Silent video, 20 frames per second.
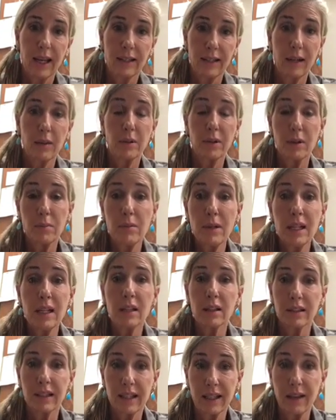and I would
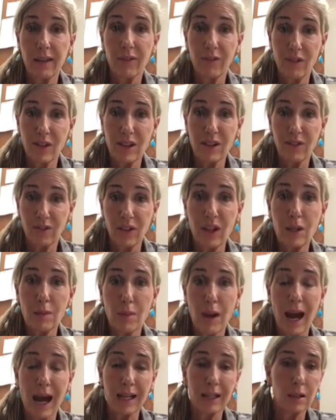immediately give
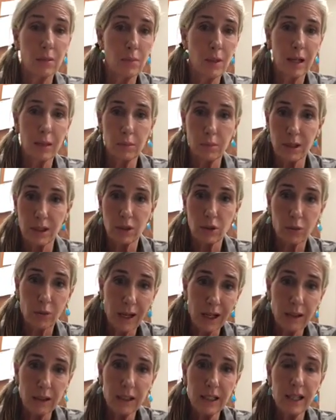feedback. It might be
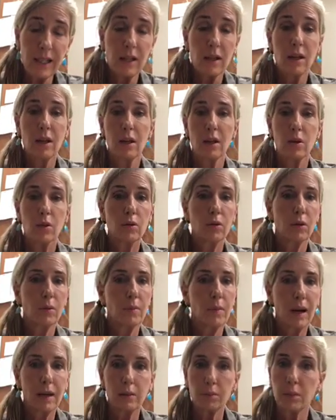directly or it
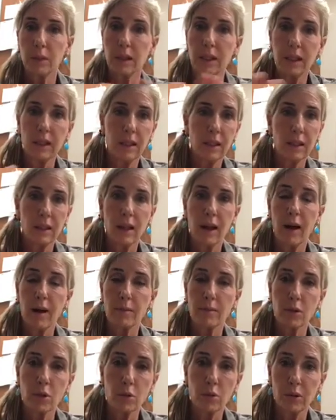might be
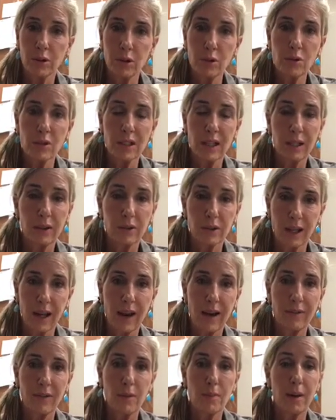through a newsletter
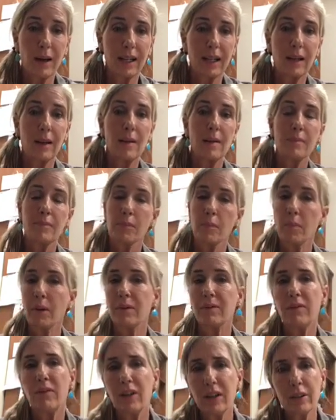to everybody.
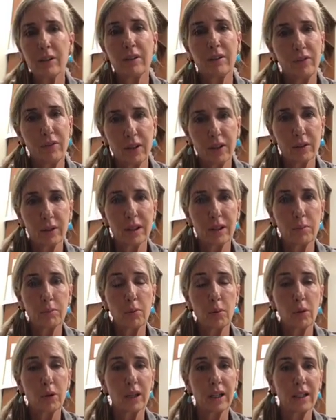But very, very
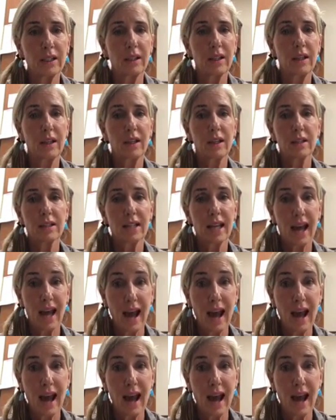important to